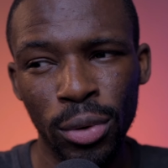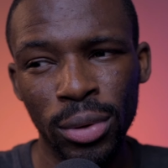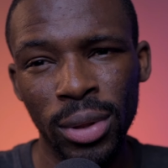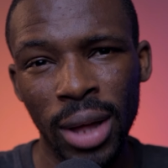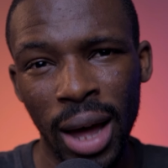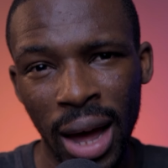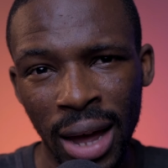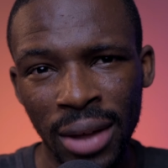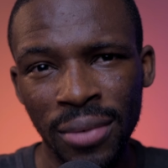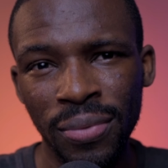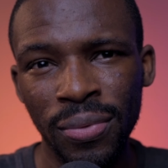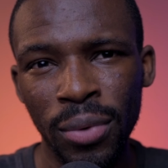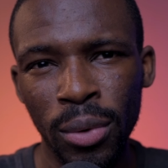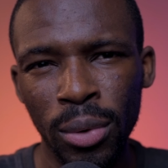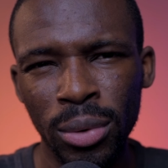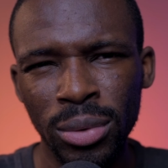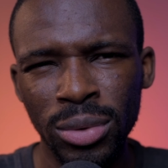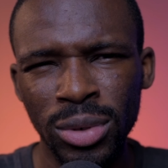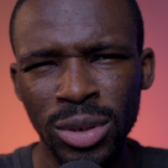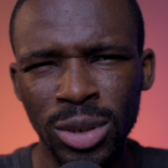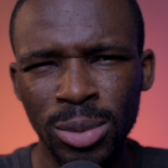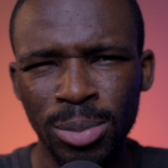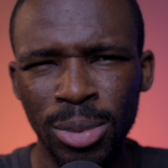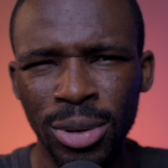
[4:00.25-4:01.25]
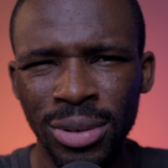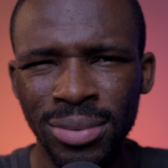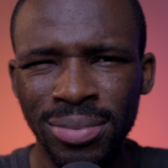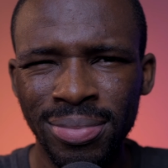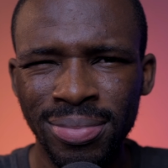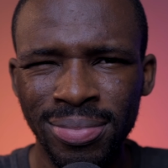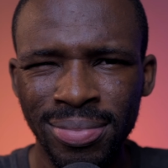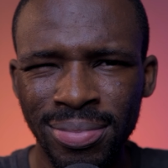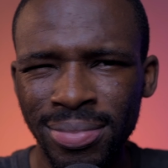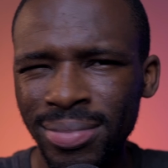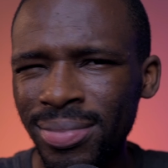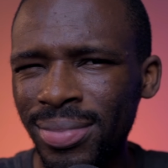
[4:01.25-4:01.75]
the iPhones, but
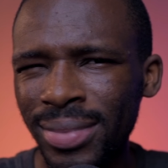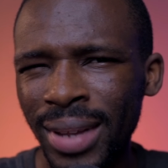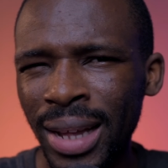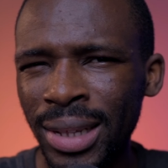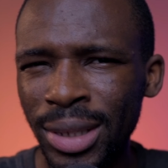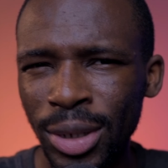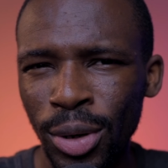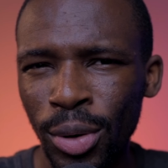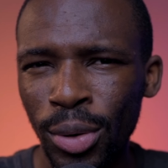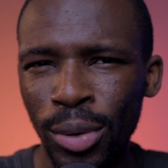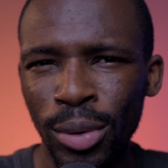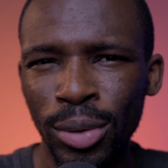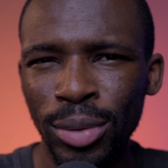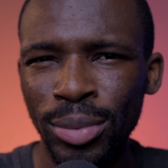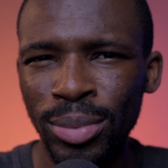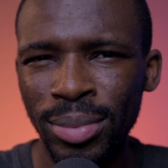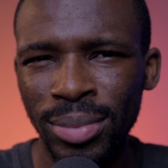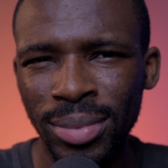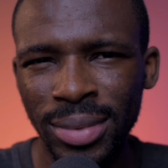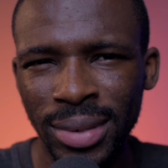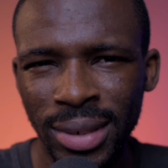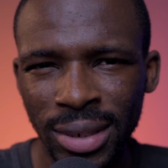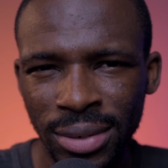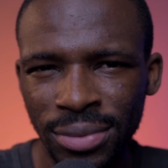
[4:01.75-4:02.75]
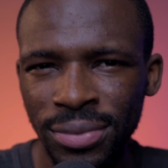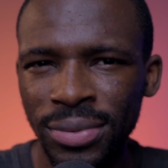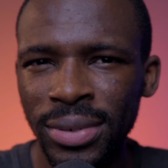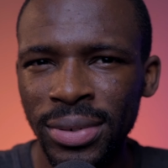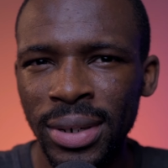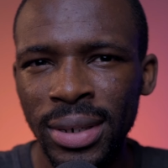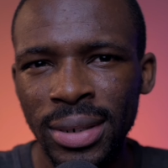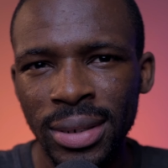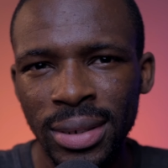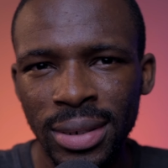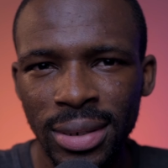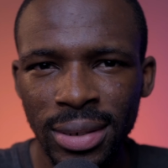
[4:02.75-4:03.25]
that's a whole
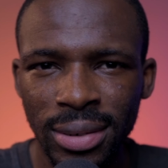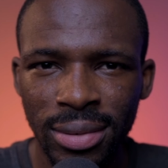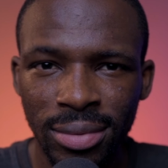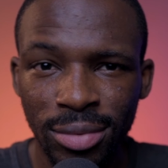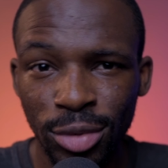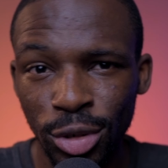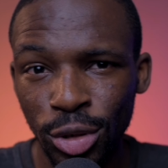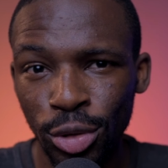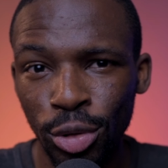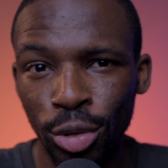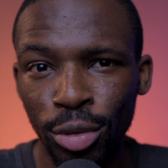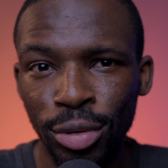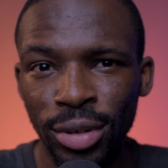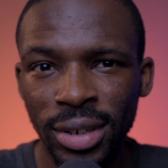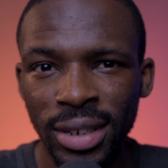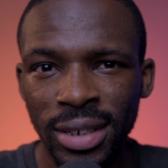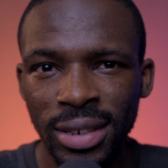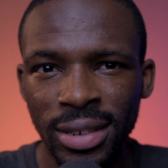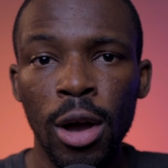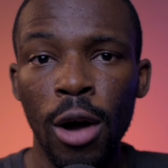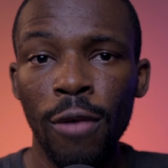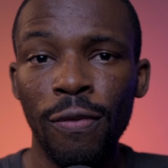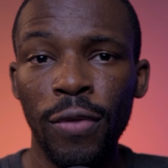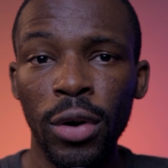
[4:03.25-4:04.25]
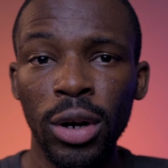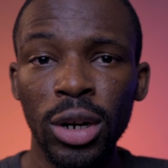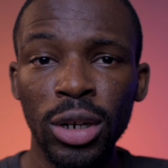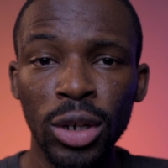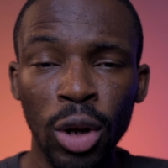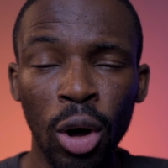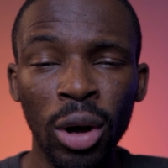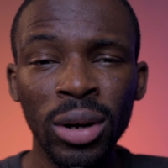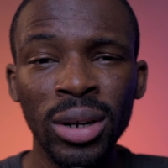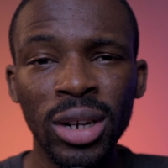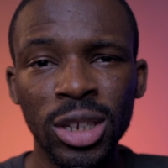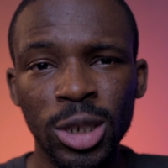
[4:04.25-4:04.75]
different story. For the
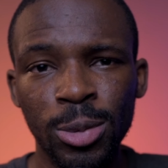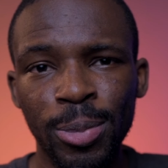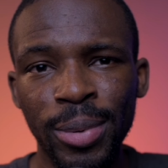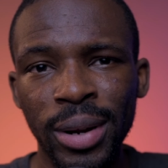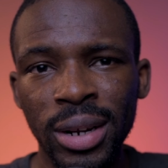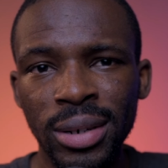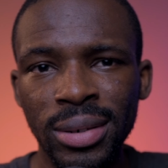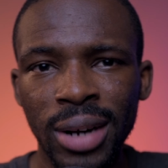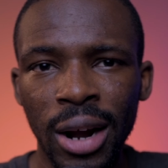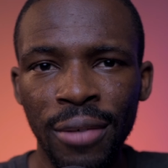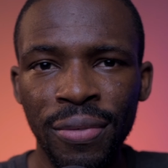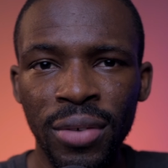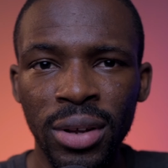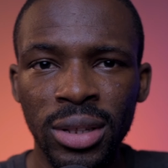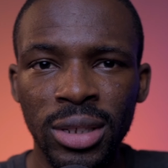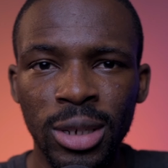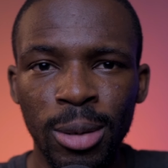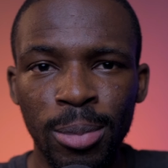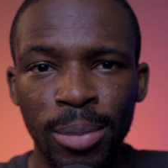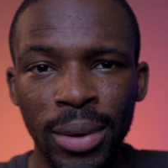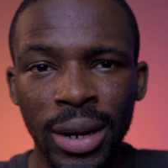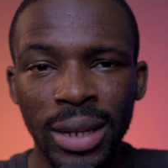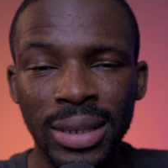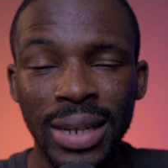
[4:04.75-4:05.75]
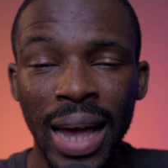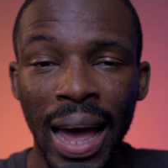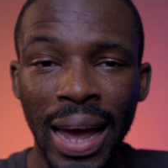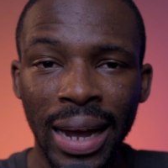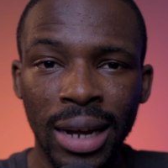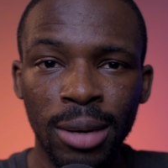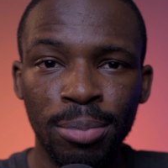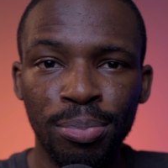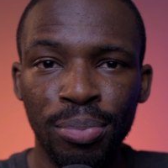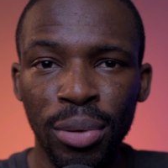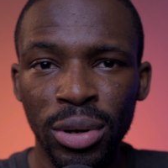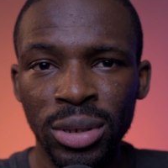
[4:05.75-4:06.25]
non-display graphic tablet, I
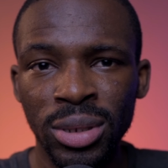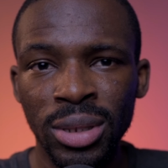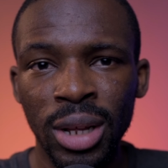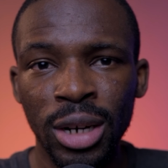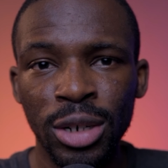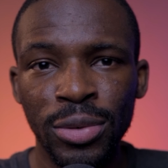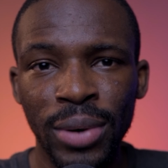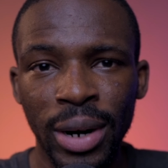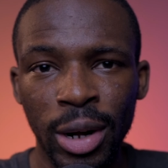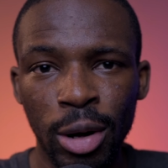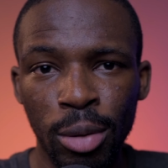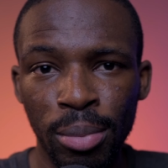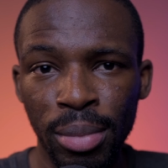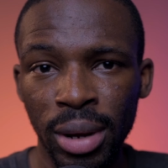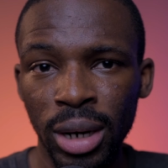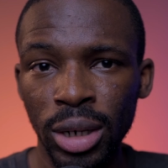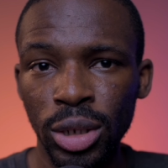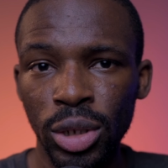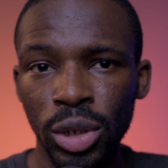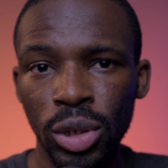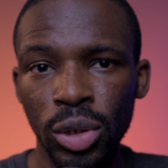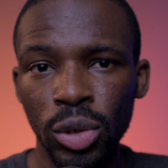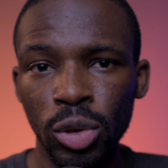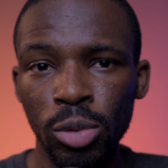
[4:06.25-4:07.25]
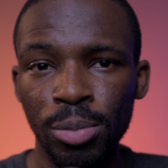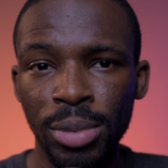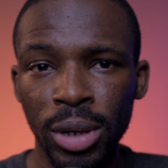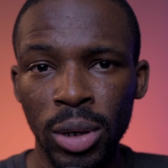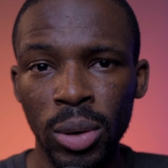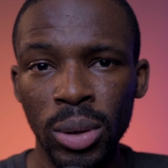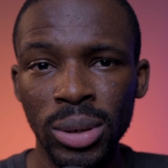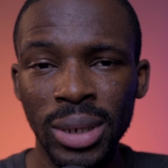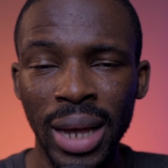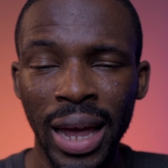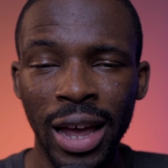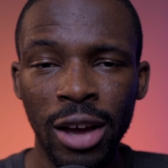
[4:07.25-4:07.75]
can personally recommend 2
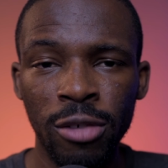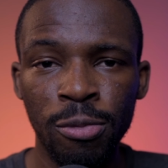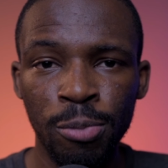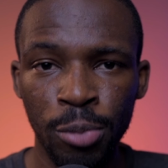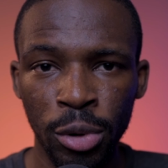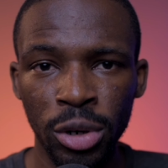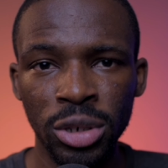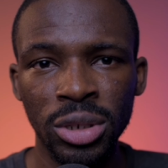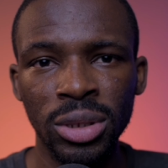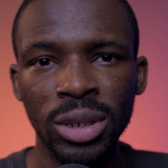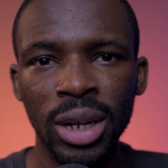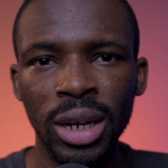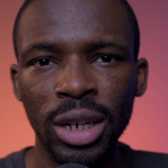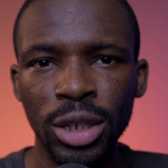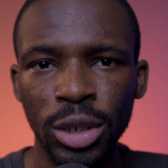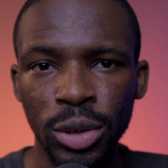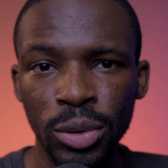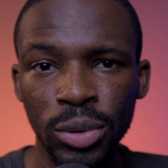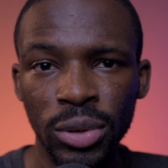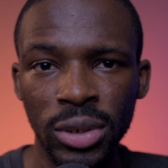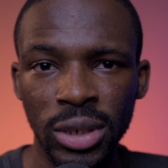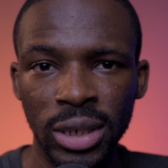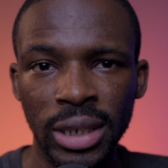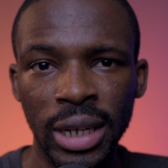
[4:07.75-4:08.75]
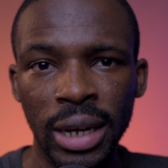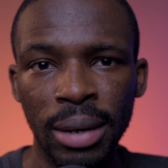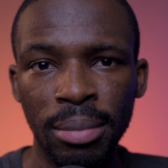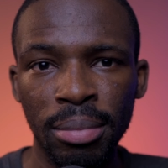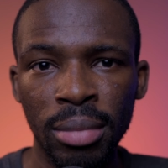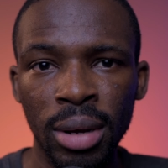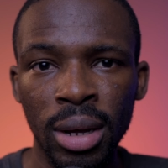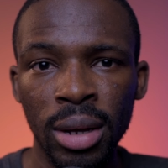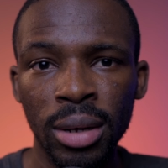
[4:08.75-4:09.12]
because I have personally used them